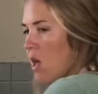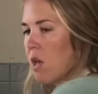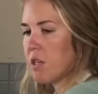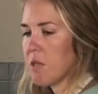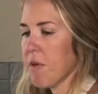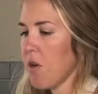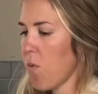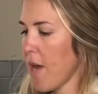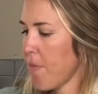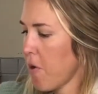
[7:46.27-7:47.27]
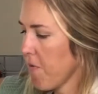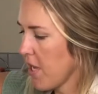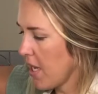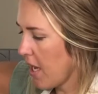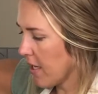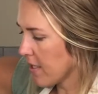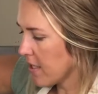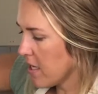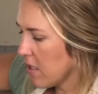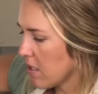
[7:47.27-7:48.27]
So I'm gonna wipe off any
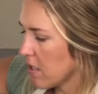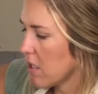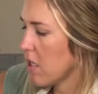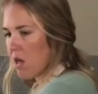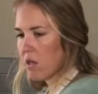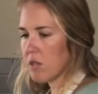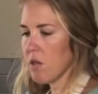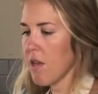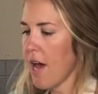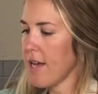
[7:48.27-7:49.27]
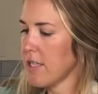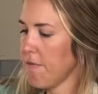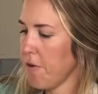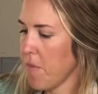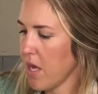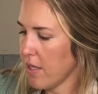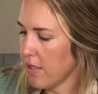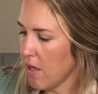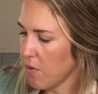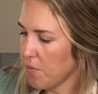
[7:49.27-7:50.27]
excess so that as it ferments,
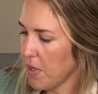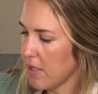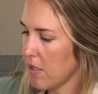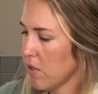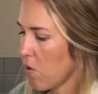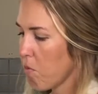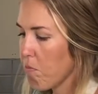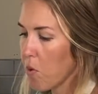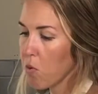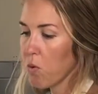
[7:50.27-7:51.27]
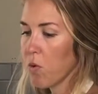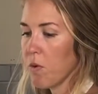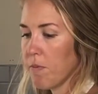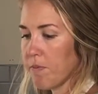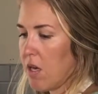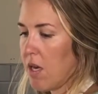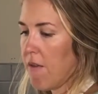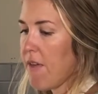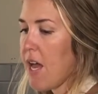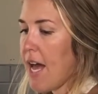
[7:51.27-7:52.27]
those pieces don't mold. If
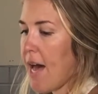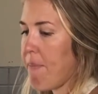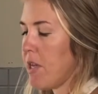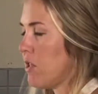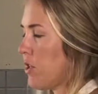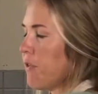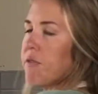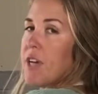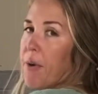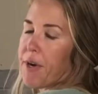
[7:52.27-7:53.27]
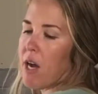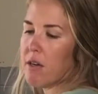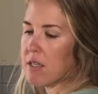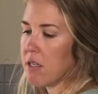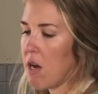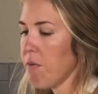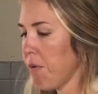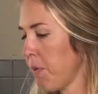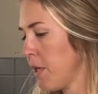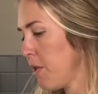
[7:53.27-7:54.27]
that happens, your sauerkraut is not
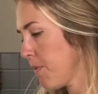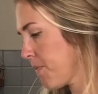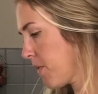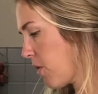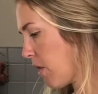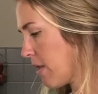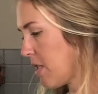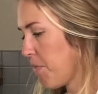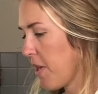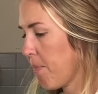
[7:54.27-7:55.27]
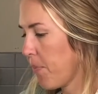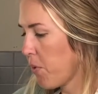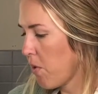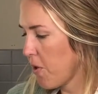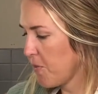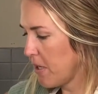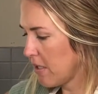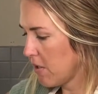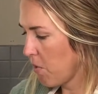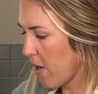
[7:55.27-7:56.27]
ruined. You can simply pull those
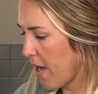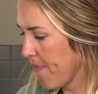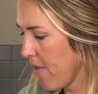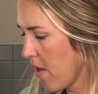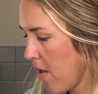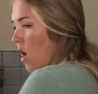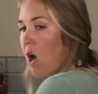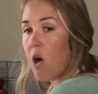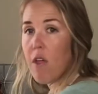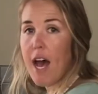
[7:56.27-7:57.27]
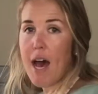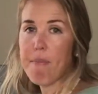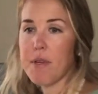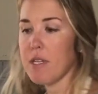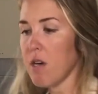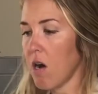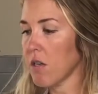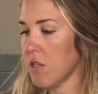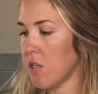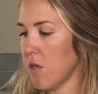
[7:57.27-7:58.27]
pieces away. All that happened is
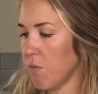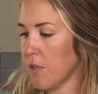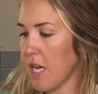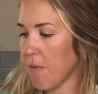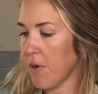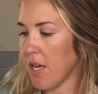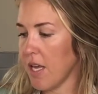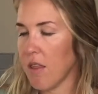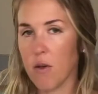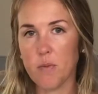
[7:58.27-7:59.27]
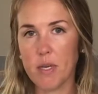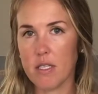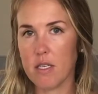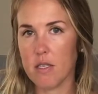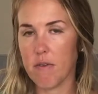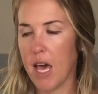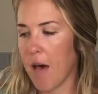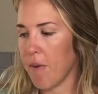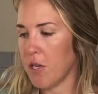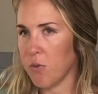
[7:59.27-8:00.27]
oxygen was able to hit those pieces of
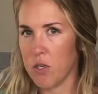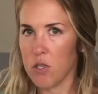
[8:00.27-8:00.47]
cabbage, which